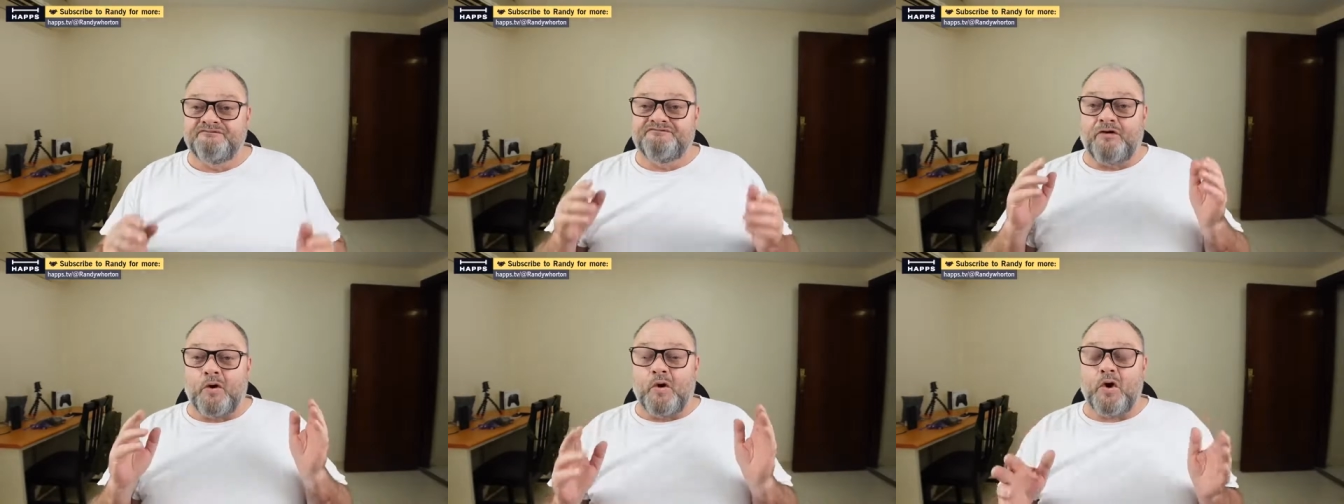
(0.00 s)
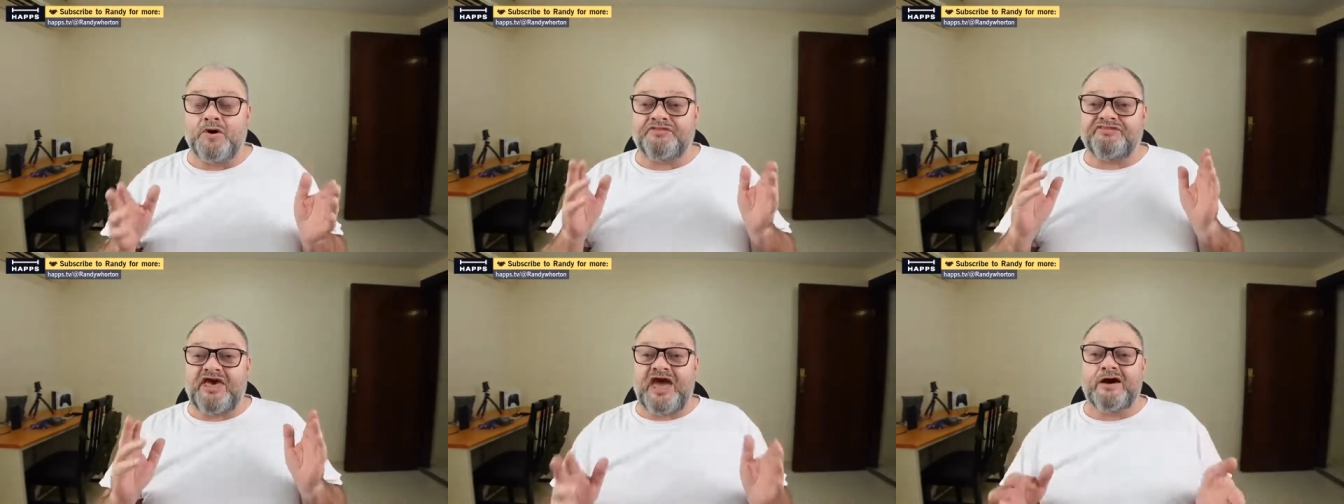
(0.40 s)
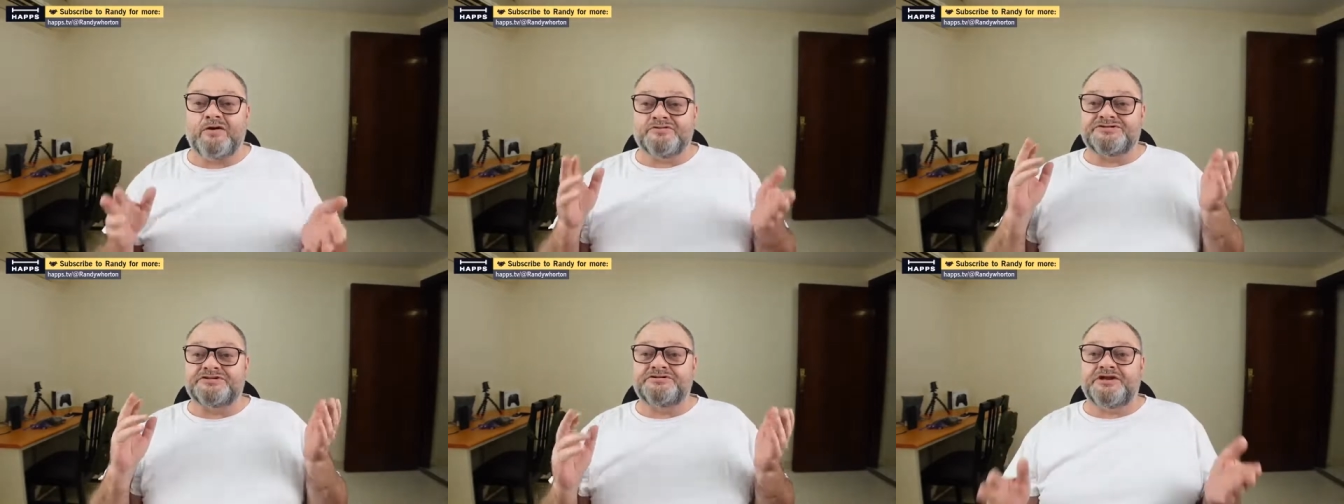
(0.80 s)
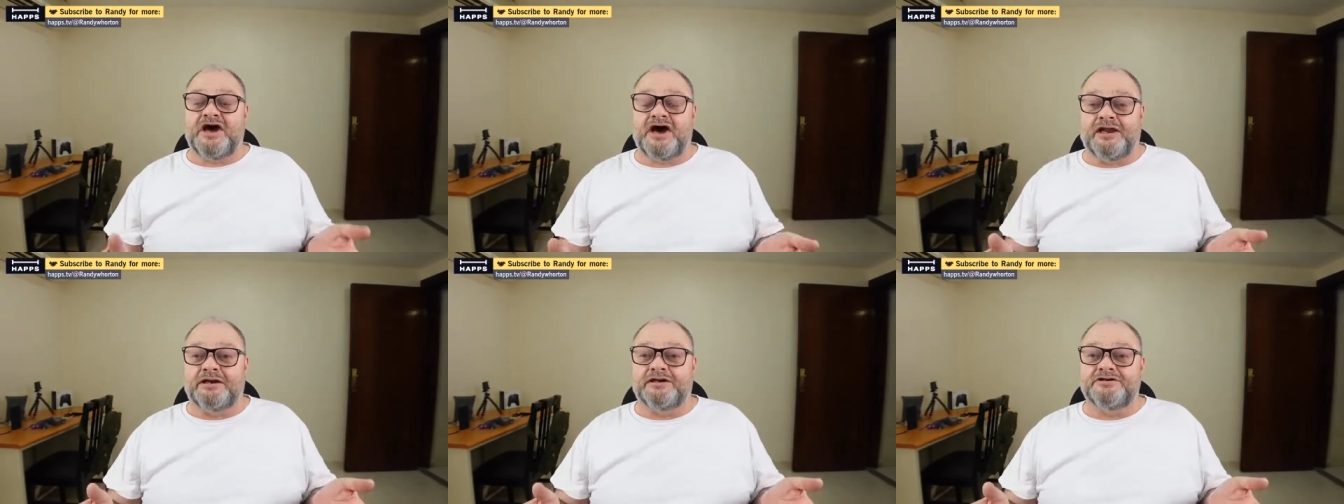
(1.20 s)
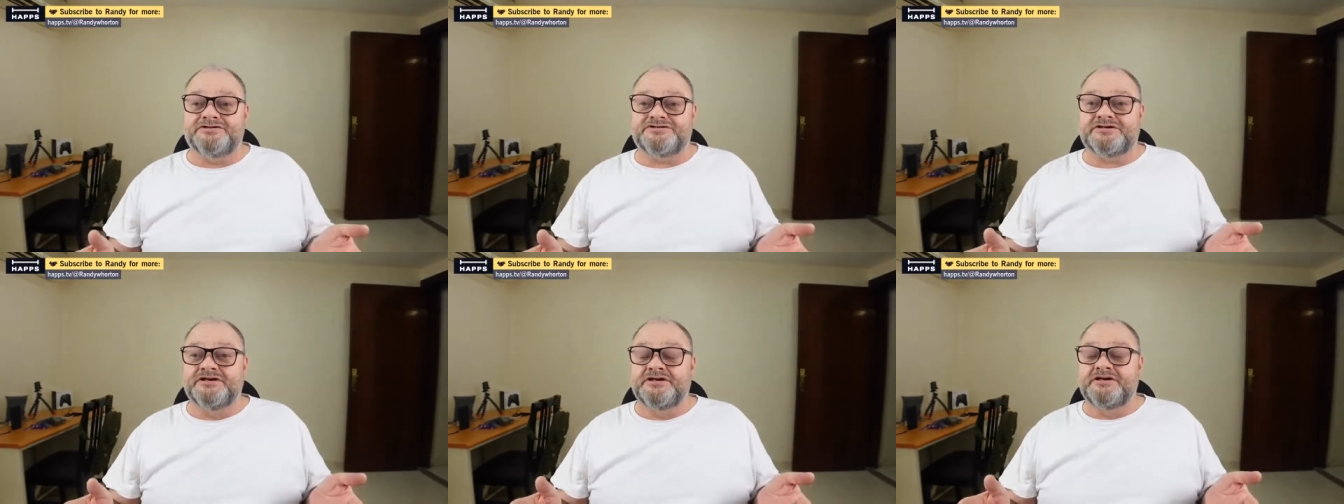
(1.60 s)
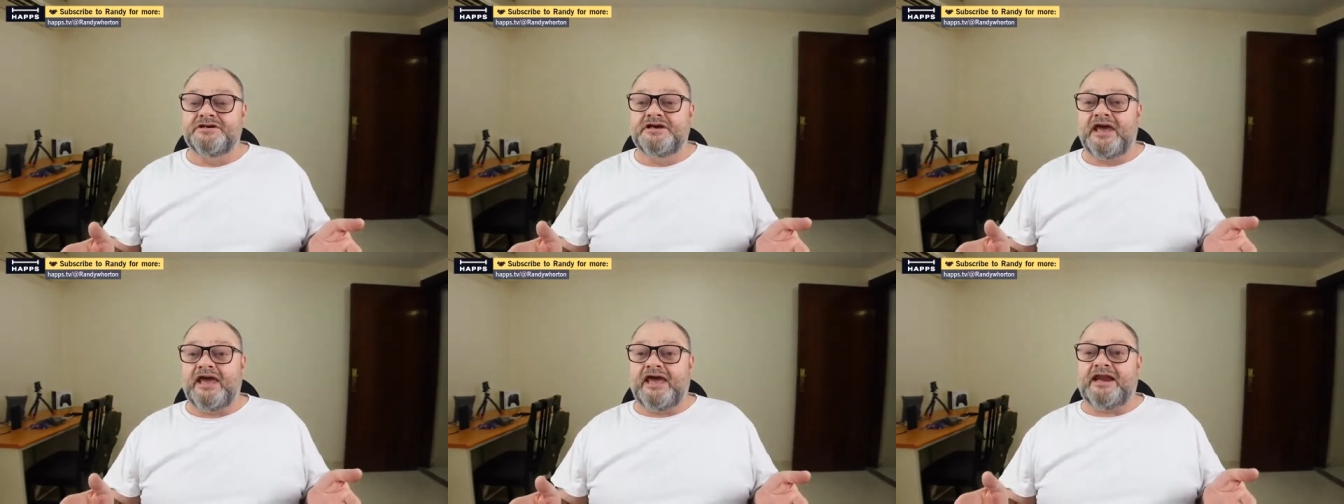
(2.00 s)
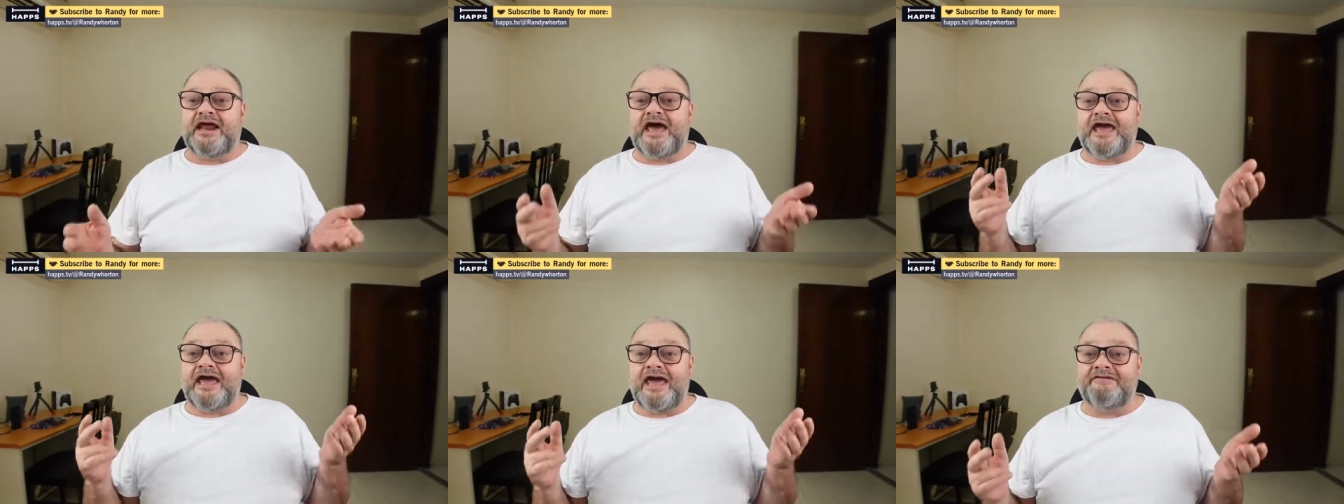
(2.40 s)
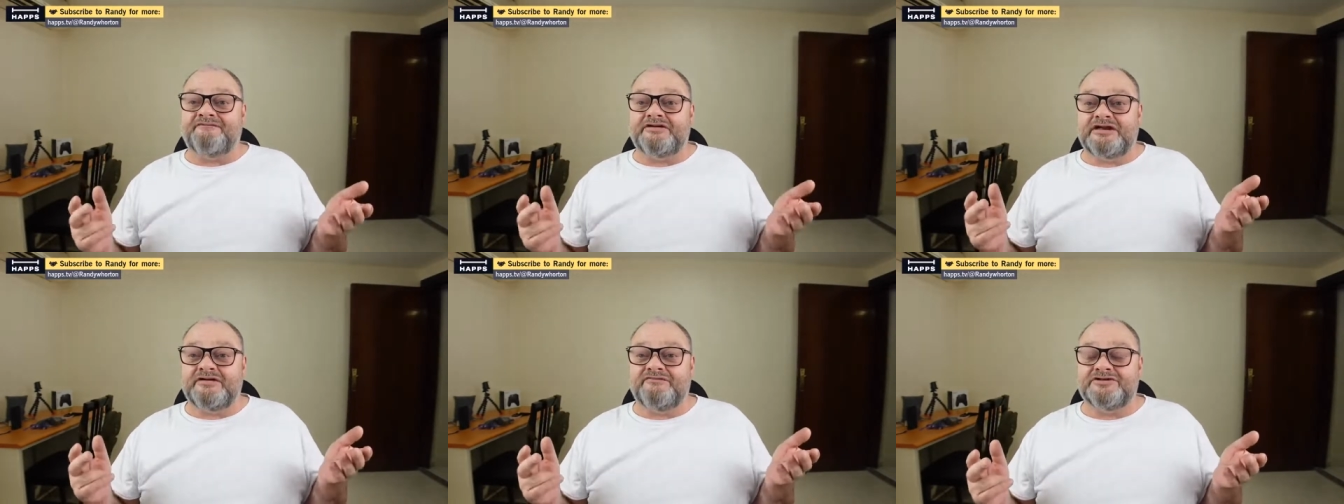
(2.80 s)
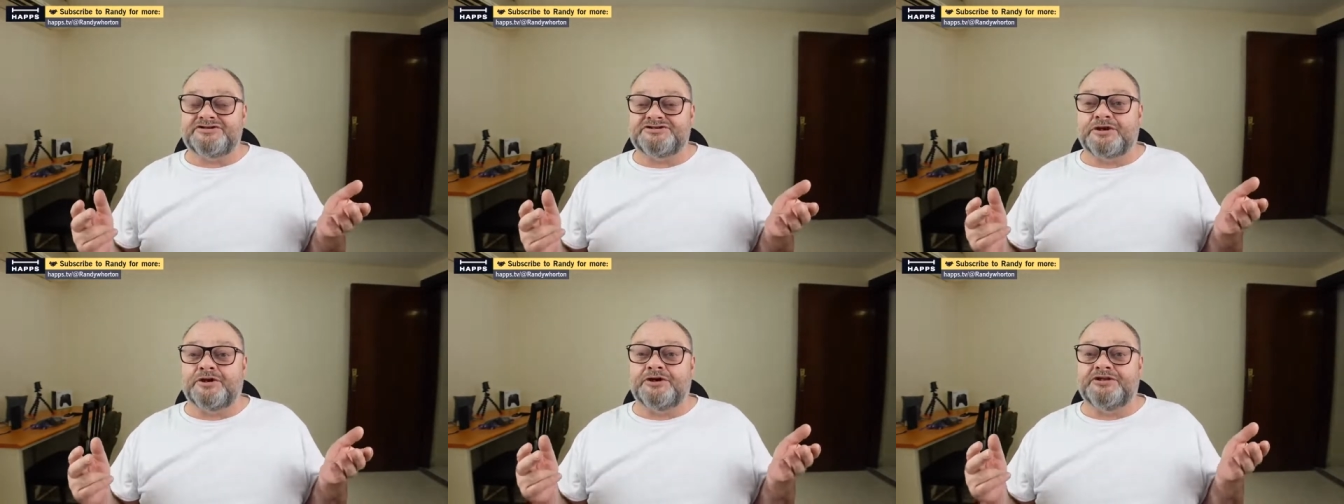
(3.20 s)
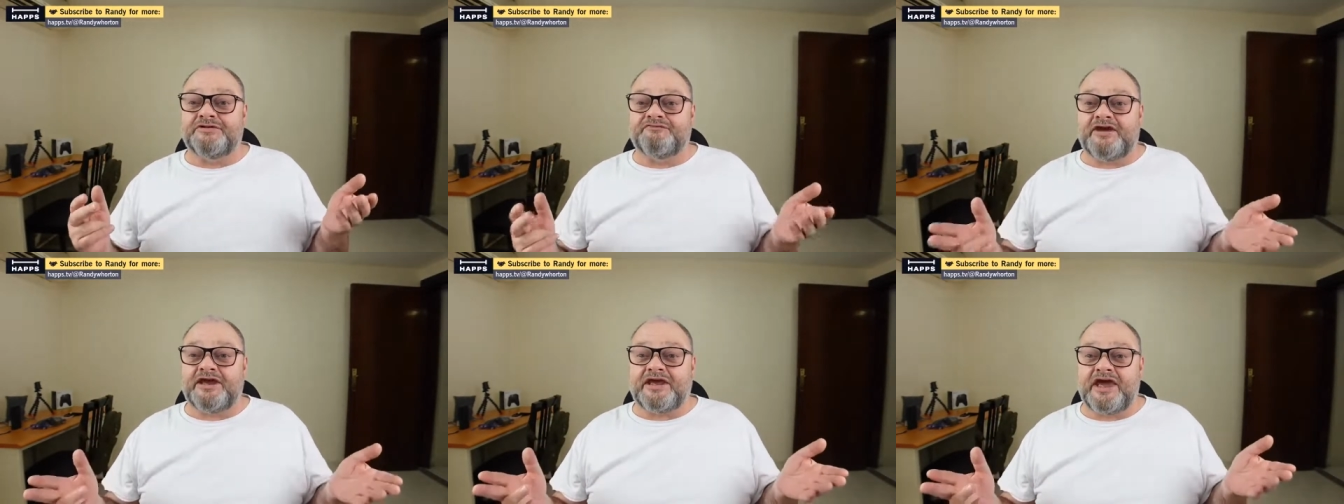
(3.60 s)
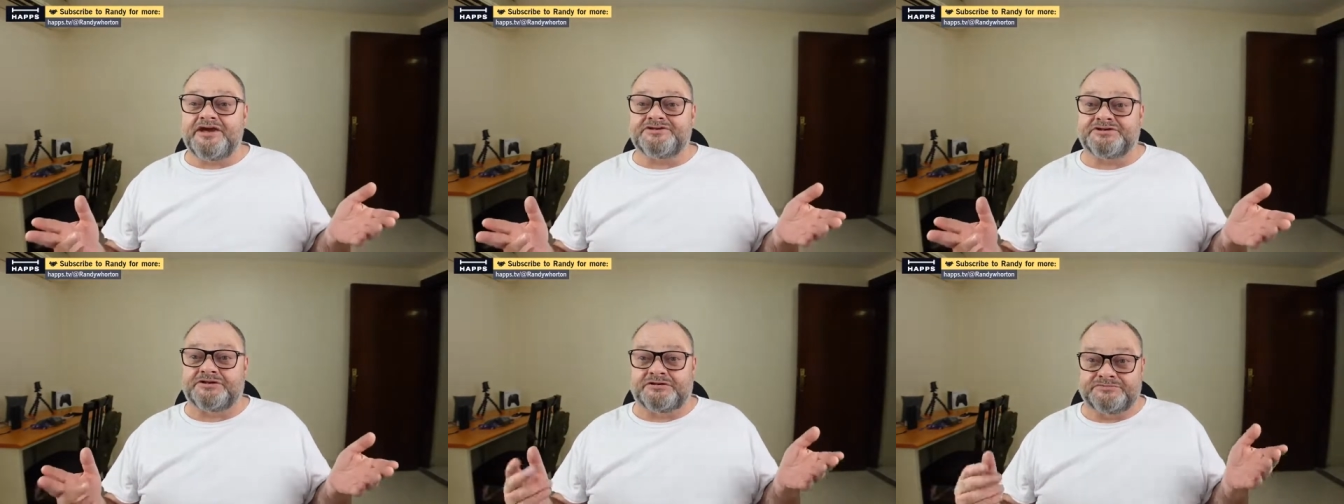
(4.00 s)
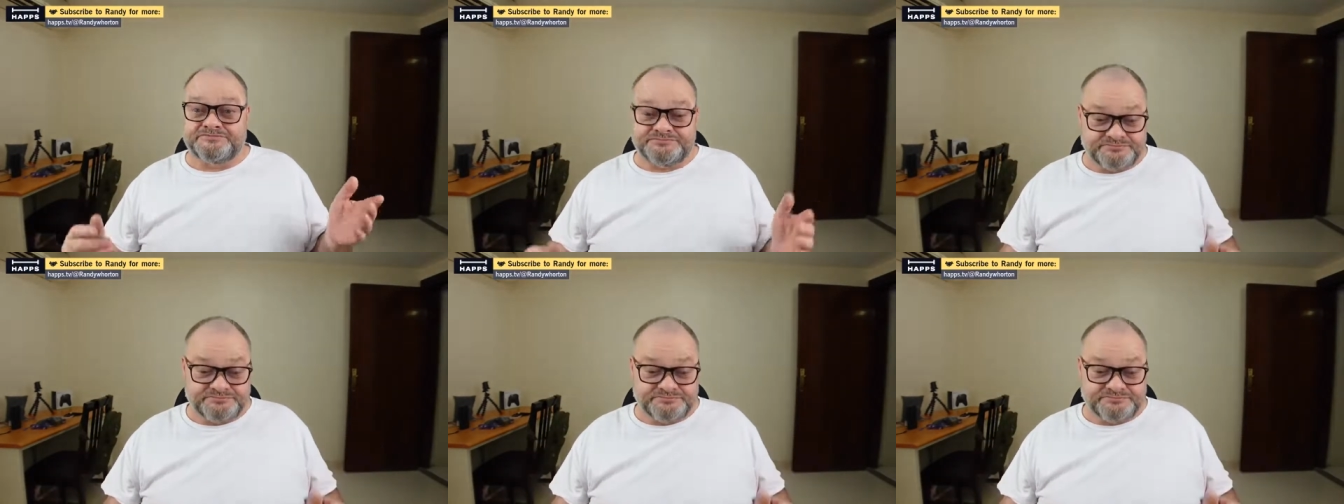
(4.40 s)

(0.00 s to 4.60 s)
$4,000, and I haven't even started the vacation.